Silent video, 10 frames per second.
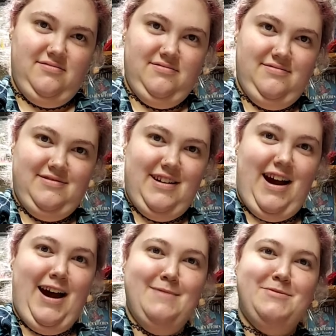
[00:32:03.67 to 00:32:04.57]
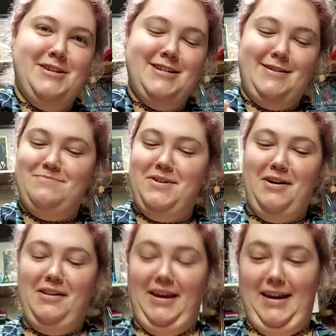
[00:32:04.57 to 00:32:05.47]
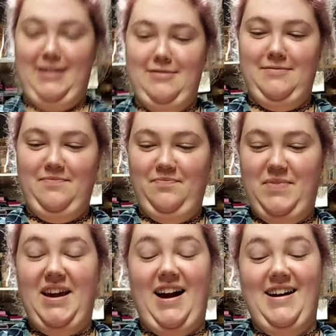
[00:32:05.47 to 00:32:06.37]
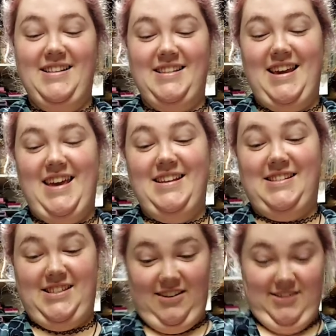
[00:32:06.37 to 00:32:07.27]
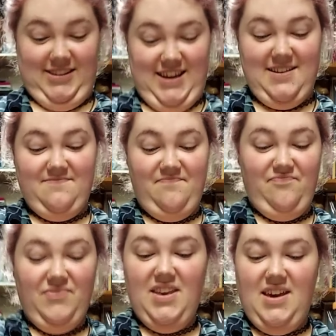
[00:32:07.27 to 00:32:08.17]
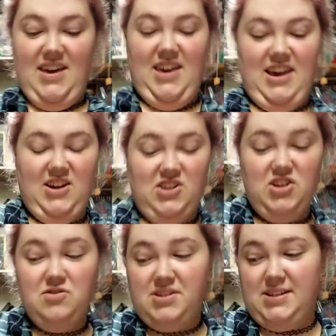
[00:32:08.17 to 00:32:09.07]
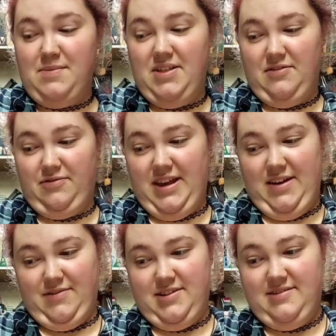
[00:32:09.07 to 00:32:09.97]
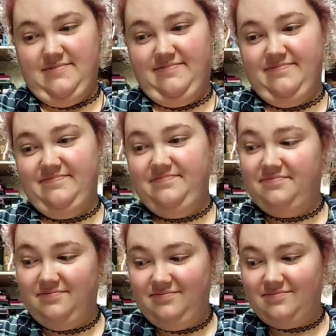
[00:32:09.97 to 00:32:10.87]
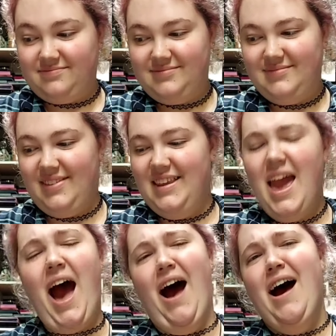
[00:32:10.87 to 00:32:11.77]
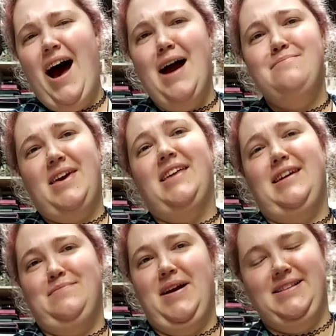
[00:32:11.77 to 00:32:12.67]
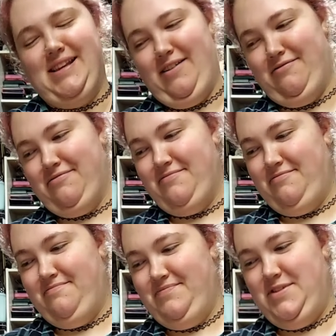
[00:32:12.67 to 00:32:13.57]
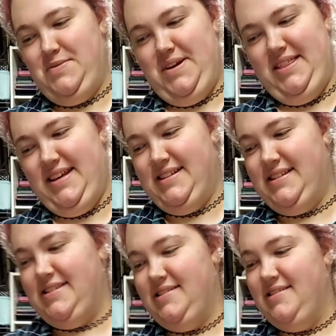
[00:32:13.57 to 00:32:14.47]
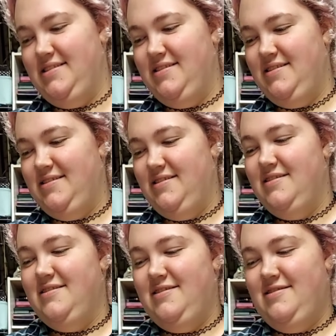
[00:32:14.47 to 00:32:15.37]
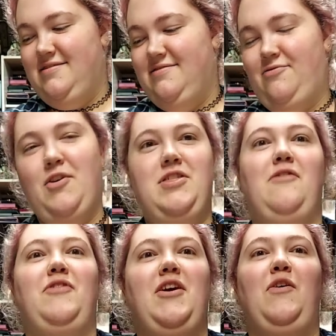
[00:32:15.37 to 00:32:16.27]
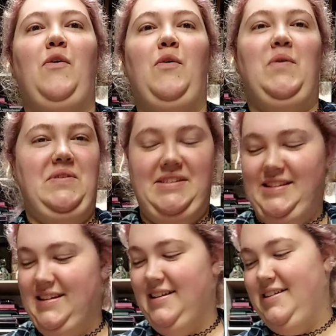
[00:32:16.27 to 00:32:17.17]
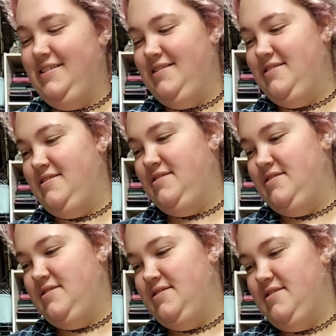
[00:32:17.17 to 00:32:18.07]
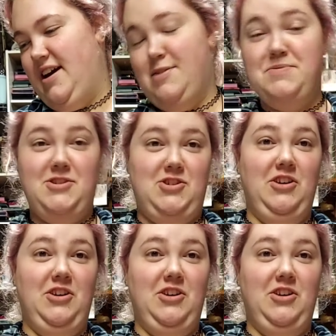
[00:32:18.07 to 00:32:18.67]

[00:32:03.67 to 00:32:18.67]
I'm going to dump it all in because it is salty. It could use some other flavor. Yeah, I'm killing myself doing this. For the views. I could put sugar in